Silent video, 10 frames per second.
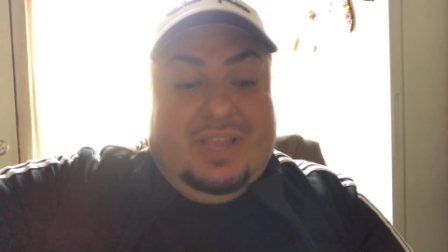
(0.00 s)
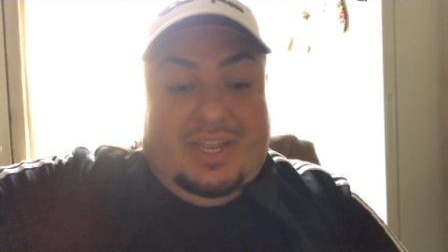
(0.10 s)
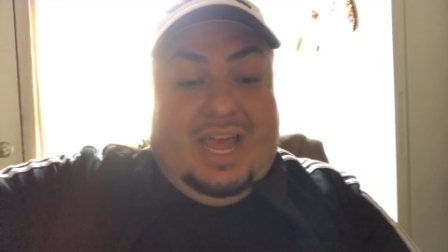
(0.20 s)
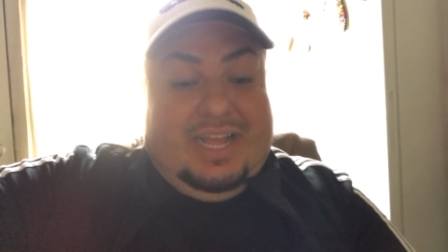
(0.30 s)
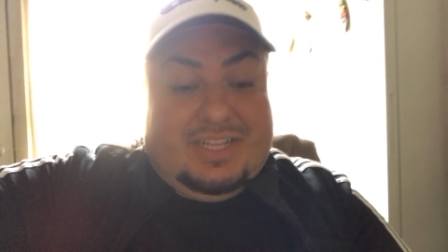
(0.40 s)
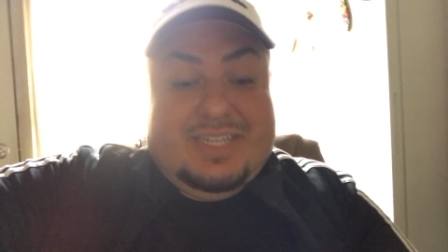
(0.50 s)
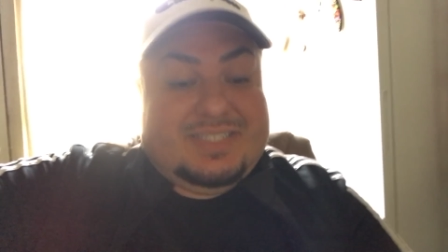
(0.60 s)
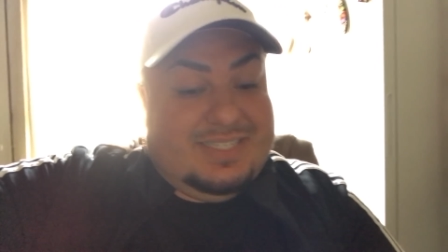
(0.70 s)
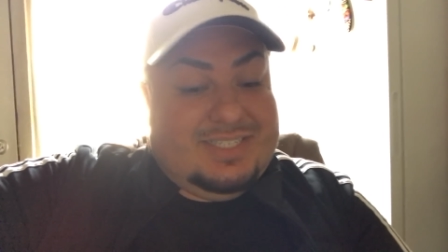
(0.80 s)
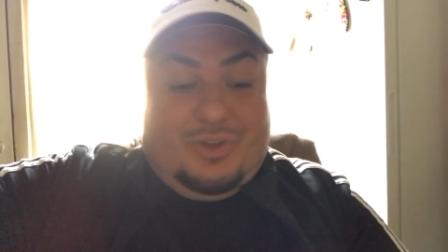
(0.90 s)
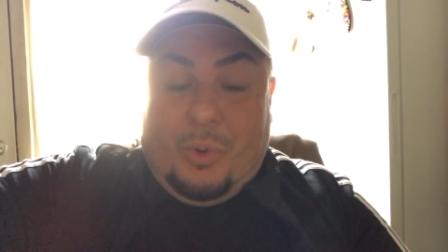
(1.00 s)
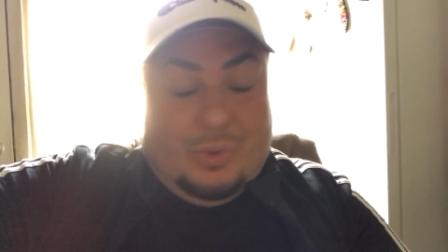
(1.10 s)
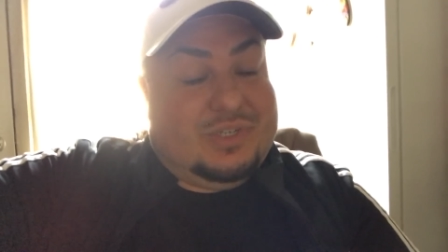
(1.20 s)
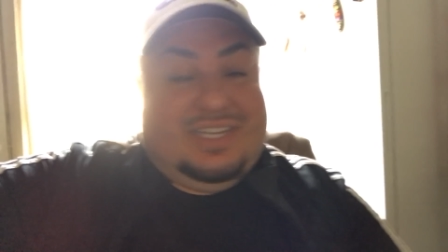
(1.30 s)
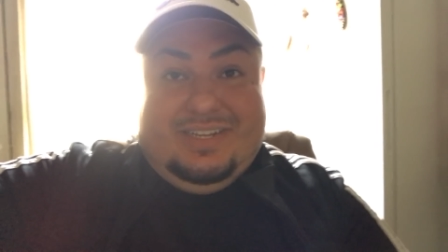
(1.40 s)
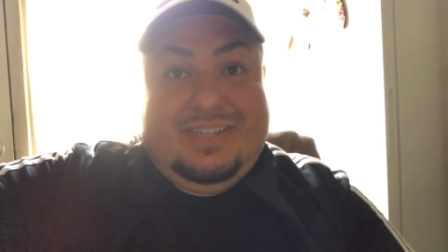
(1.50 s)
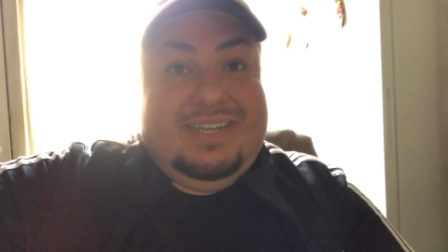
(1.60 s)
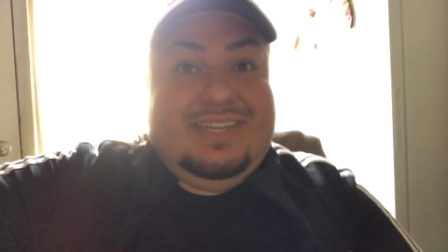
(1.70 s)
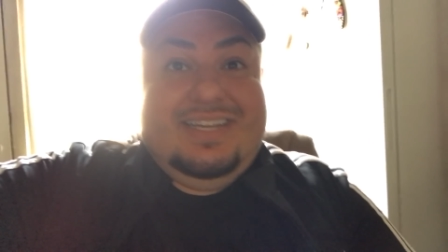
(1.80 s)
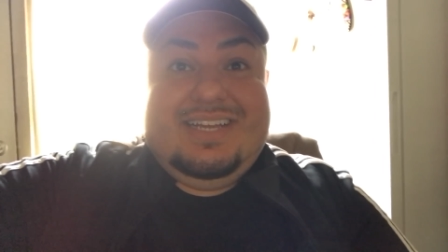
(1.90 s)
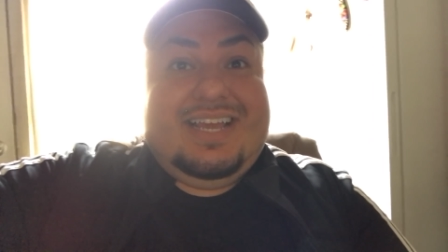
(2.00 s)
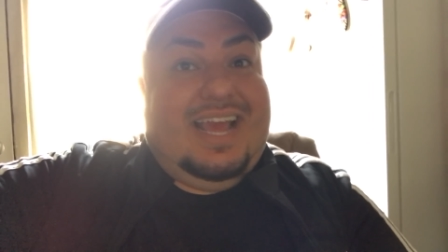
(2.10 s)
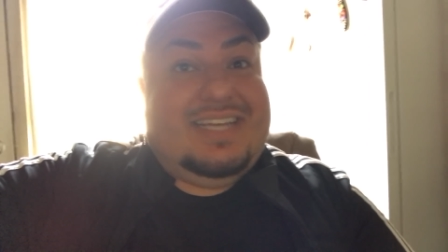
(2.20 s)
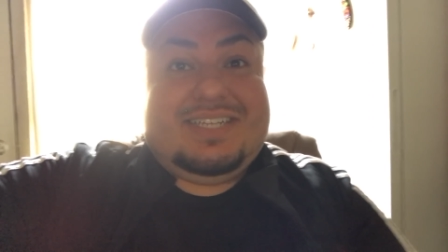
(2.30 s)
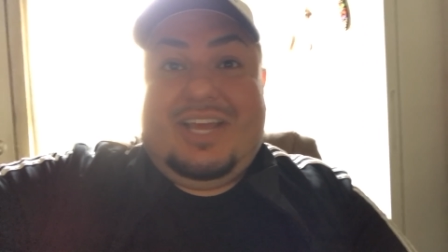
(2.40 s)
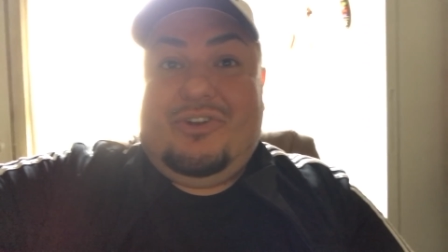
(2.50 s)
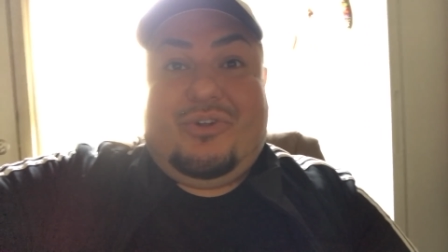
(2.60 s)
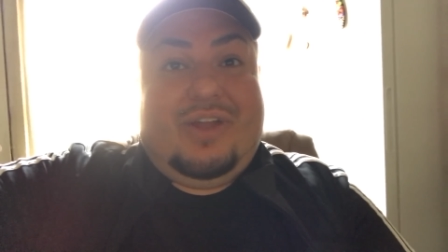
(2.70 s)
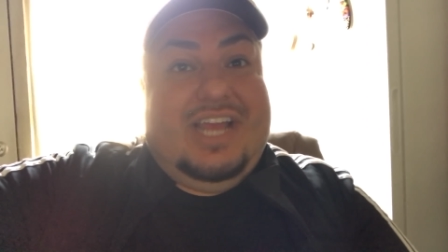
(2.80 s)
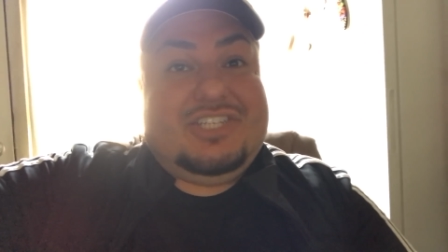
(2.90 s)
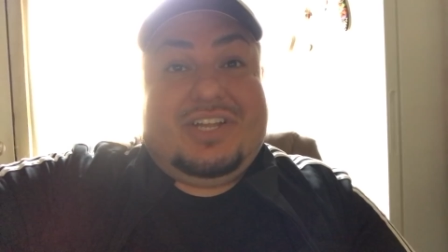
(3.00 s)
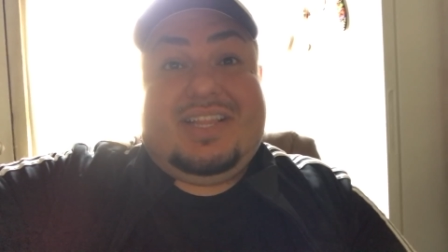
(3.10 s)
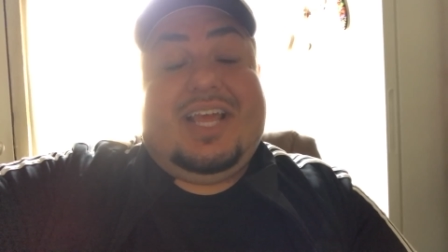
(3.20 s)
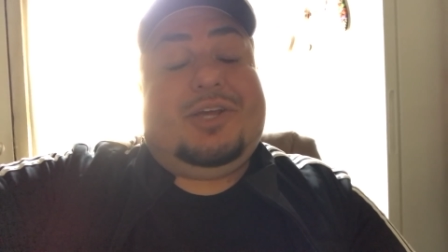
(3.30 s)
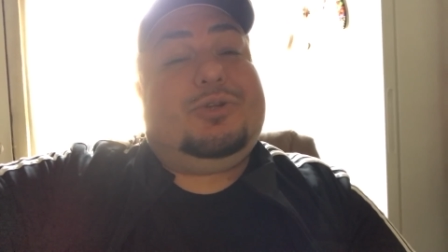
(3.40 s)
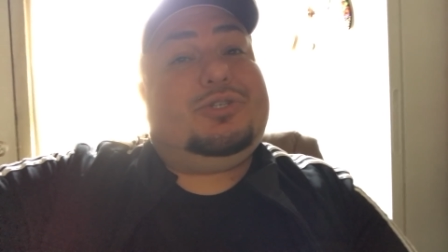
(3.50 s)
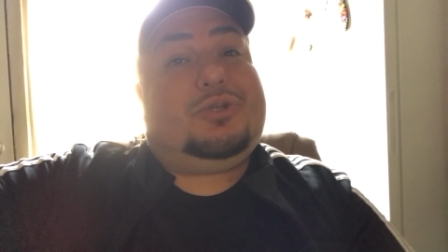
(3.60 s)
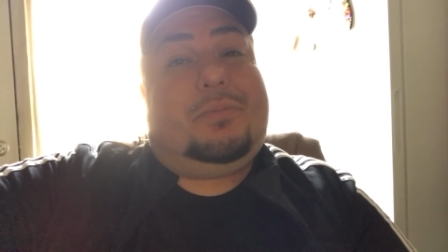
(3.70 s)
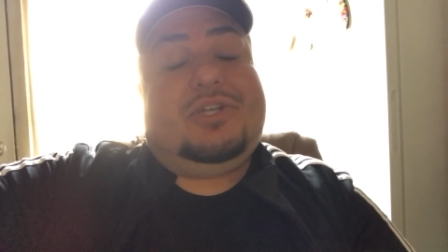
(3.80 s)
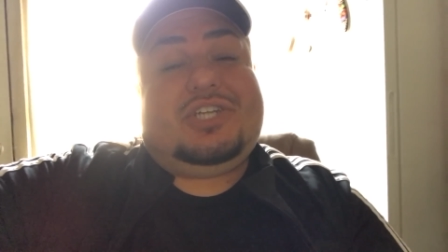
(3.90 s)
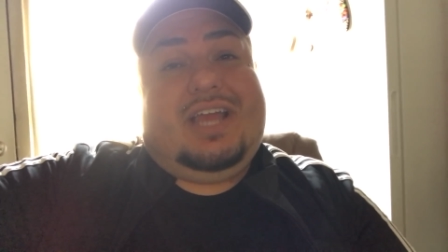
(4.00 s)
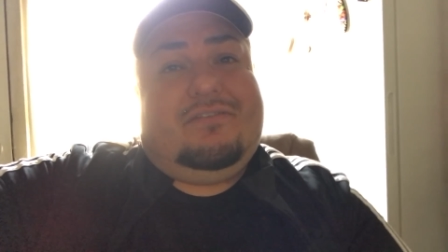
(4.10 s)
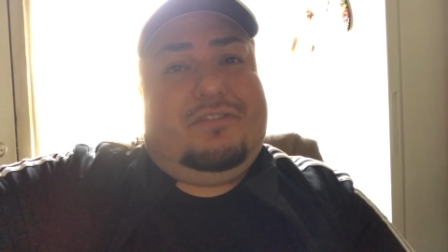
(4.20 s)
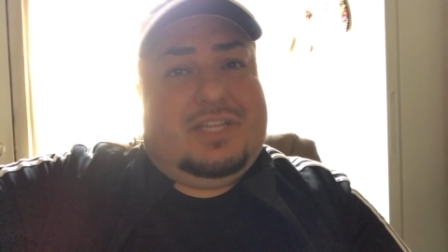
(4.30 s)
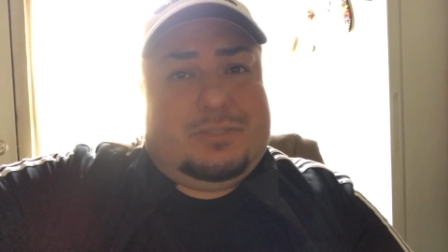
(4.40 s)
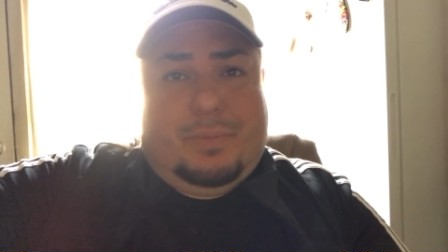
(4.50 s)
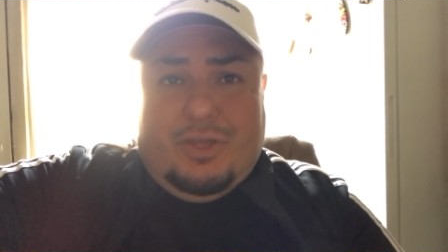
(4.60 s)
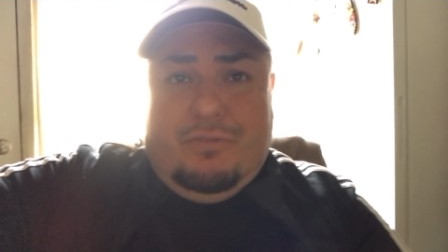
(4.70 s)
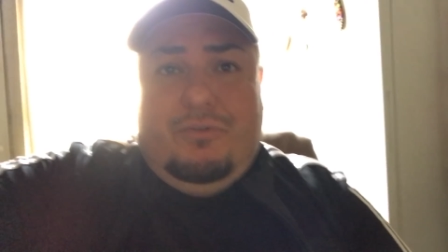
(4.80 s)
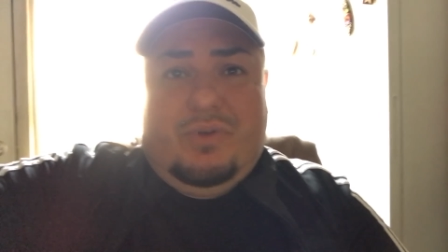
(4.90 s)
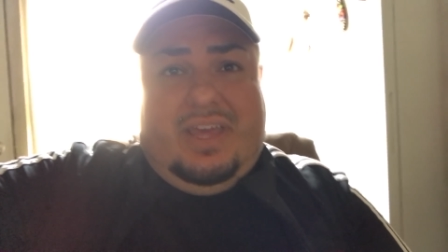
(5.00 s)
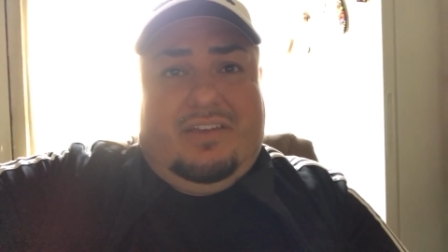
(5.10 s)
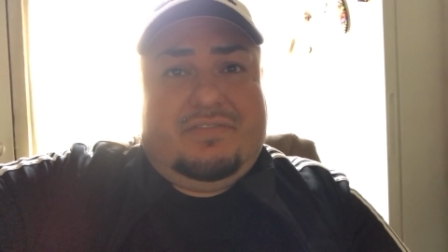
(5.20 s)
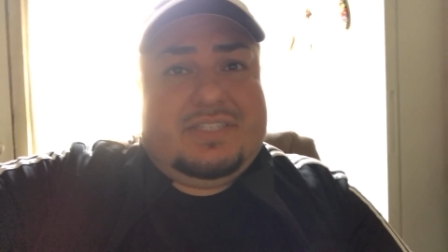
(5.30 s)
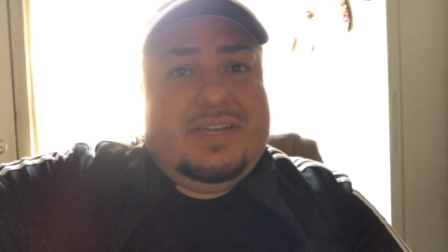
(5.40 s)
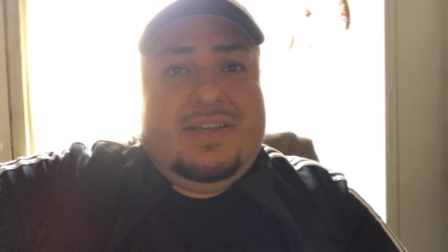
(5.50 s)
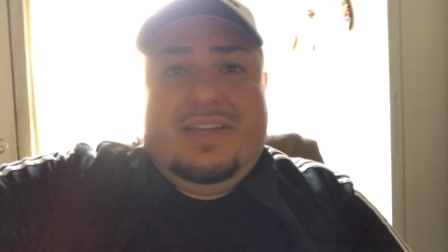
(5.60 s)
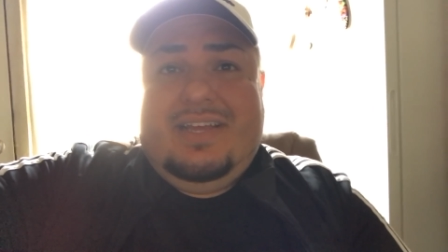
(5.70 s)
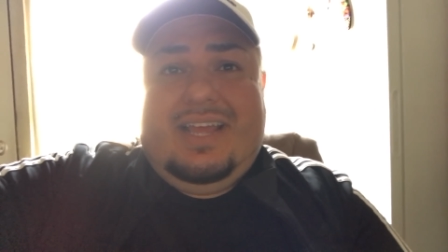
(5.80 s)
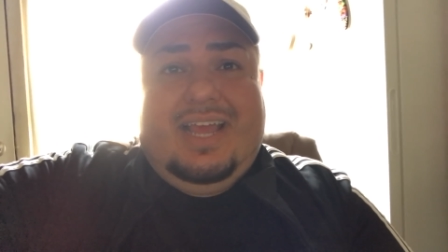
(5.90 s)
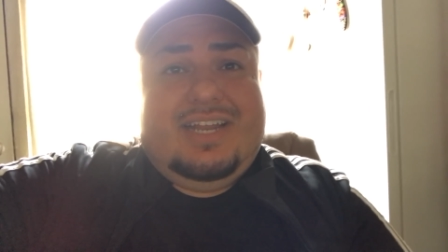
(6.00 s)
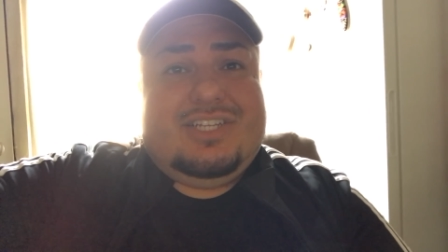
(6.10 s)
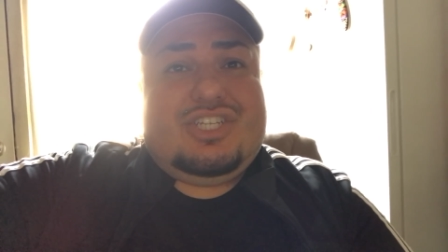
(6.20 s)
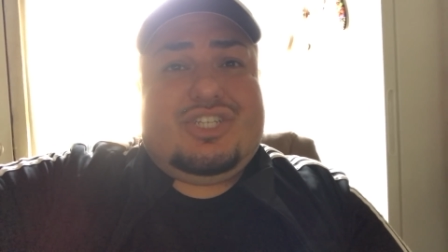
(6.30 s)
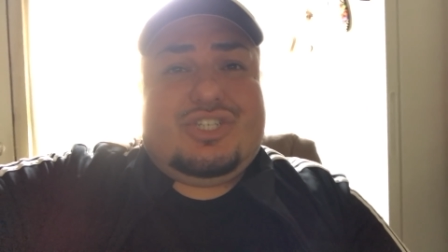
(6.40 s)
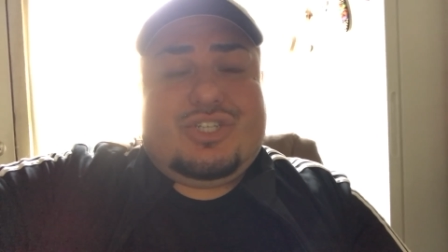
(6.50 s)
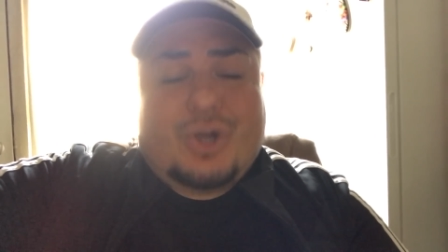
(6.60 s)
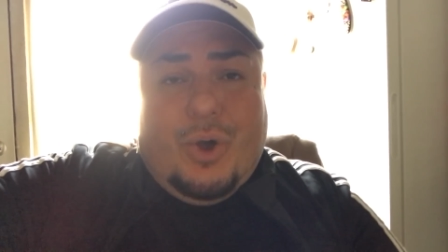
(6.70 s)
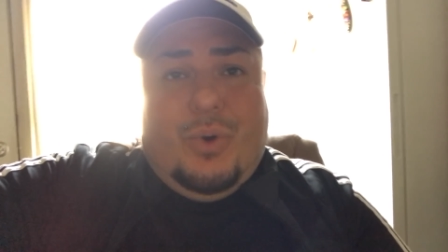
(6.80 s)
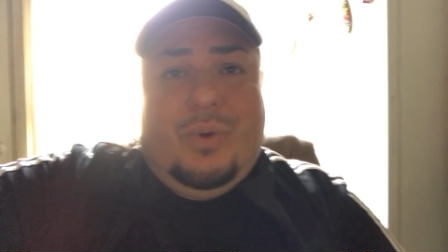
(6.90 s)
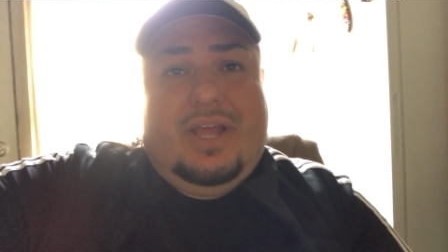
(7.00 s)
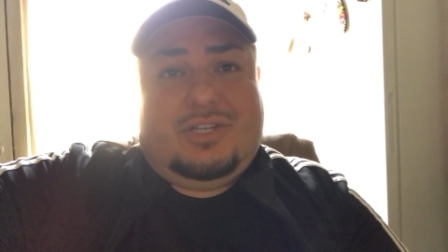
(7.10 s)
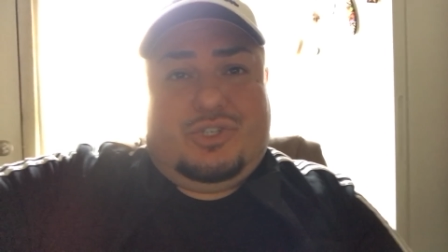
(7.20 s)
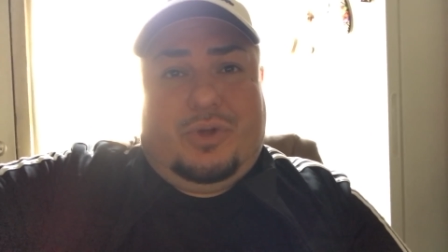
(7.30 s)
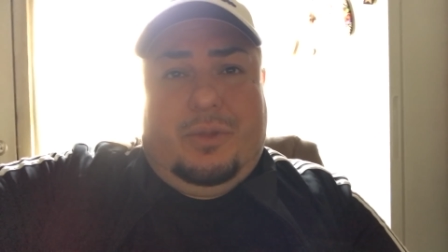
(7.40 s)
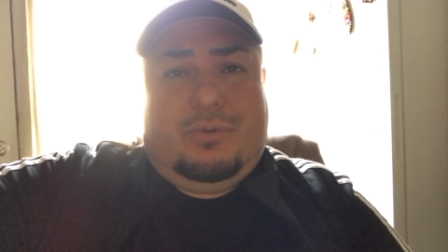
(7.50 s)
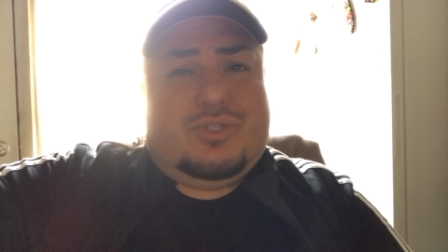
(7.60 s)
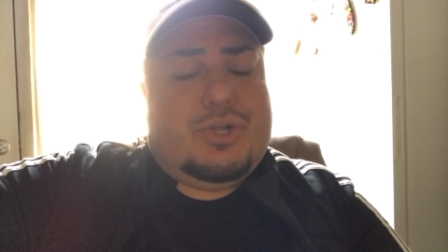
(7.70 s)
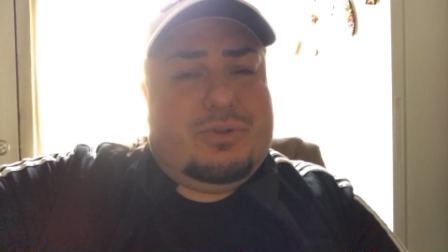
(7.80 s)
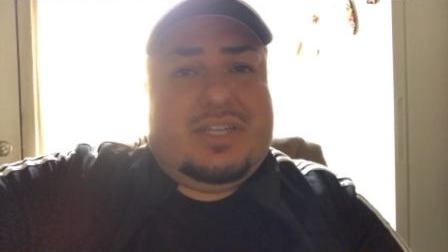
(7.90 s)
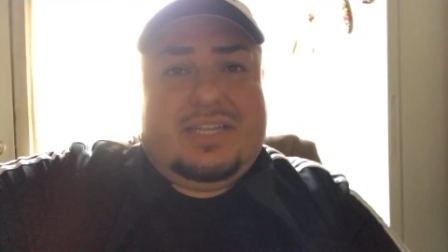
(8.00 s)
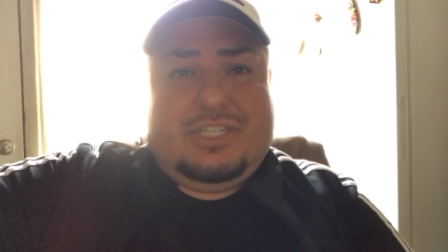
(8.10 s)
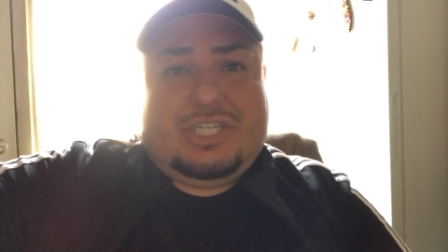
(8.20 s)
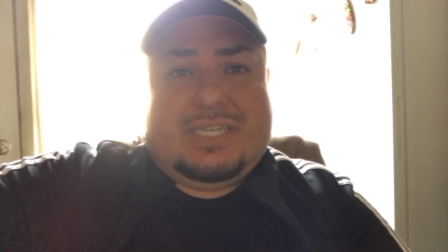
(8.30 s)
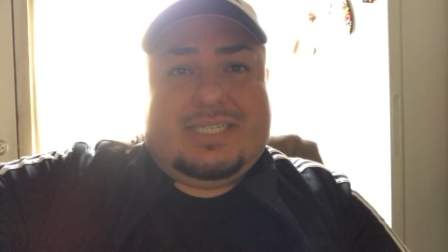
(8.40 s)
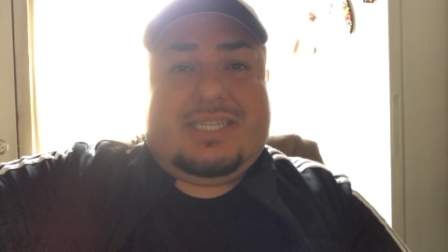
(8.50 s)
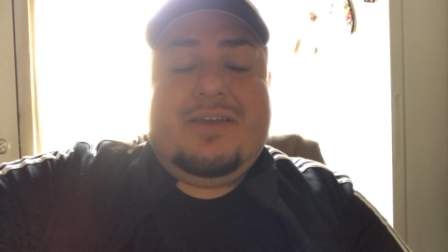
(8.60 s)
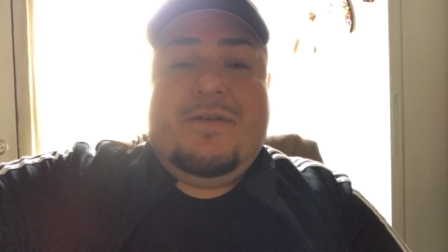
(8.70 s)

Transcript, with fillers: Like, this is golden. Kaye's Keto Kreation, thank you so much again for this beautiful gift. It is so enjoyable, so delicious.